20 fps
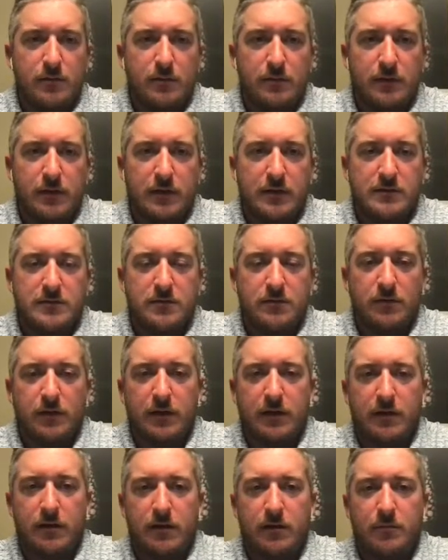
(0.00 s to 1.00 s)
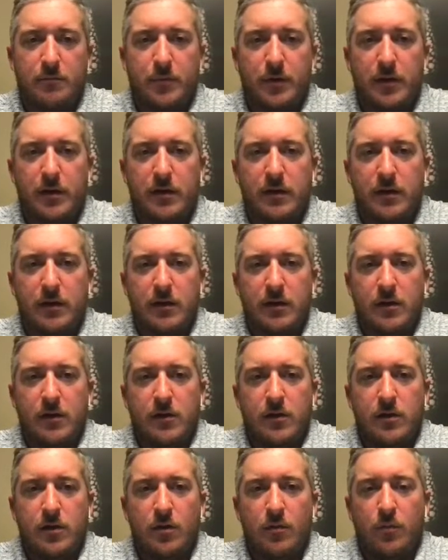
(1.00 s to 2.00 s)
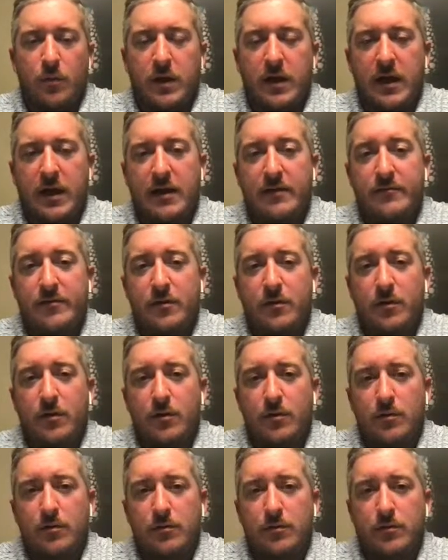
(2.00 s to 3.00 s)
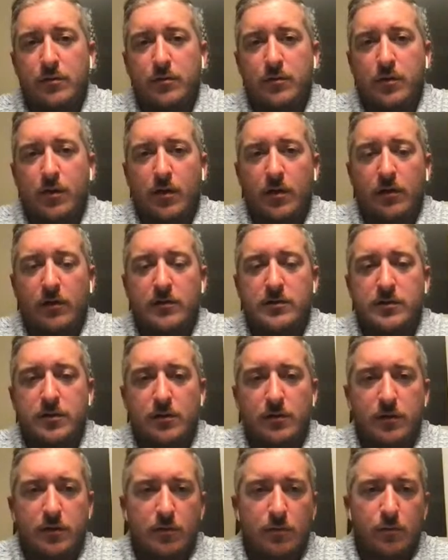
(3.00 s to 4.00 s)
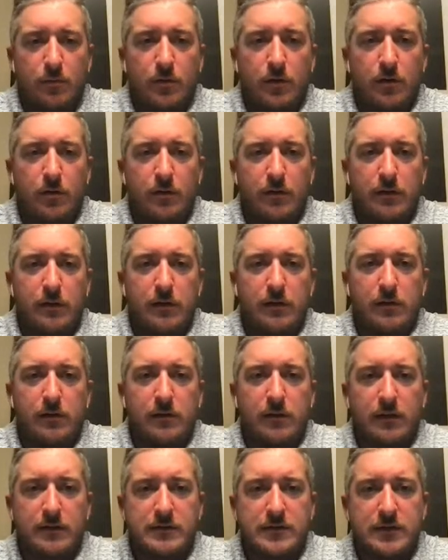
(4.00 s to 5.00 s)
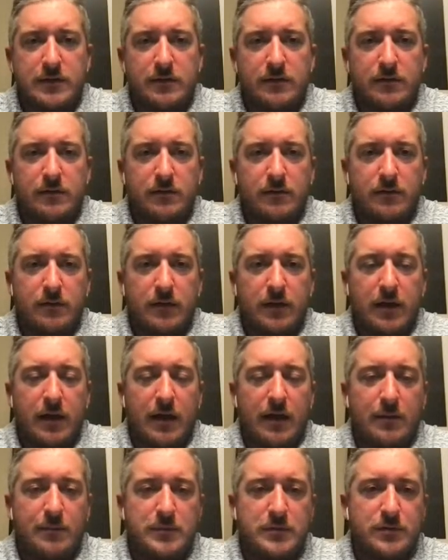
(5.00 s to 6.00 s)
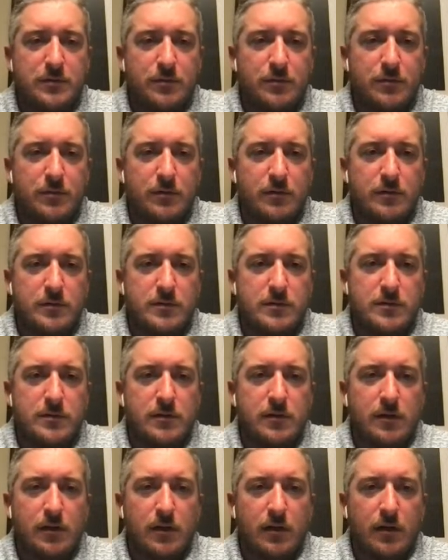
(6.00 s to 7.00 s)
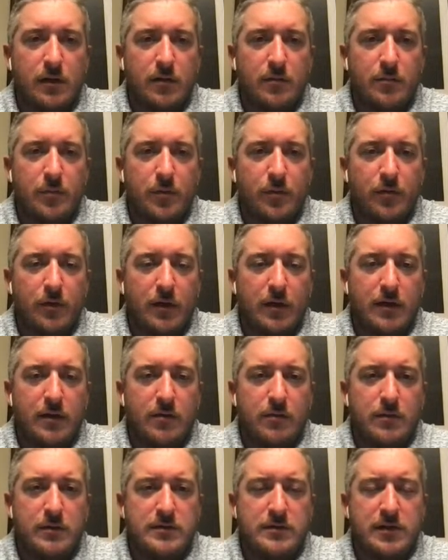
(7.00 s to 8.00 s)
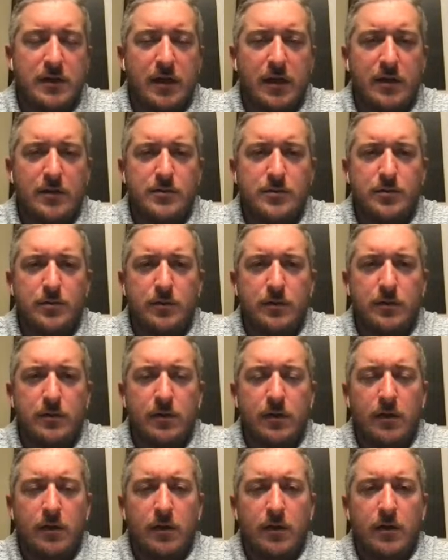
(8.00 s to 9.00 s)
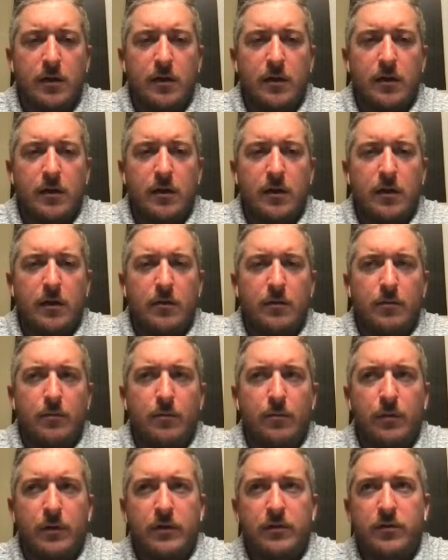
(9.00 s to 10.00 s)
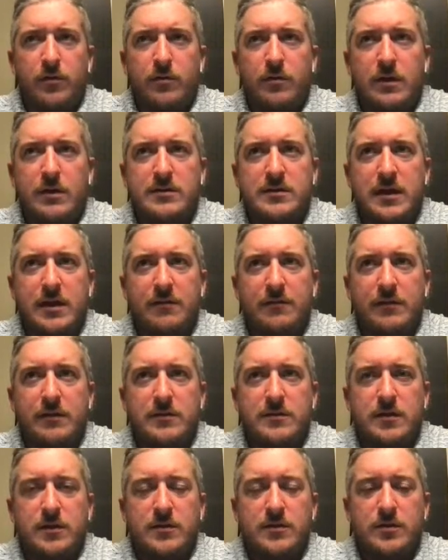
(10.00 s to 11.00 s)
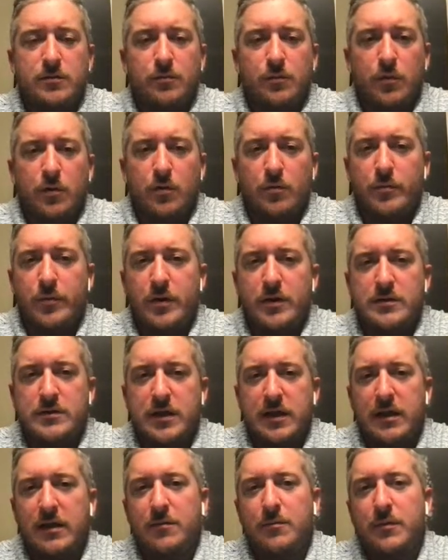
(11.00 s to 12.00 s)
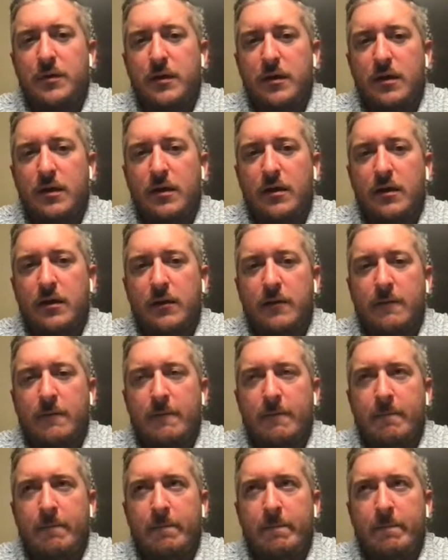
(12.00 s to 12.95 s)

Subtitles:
with the answer later. But we have our own non-custodial wallet that's in the app stores, both iOS and Android. With you guys having such a robust API,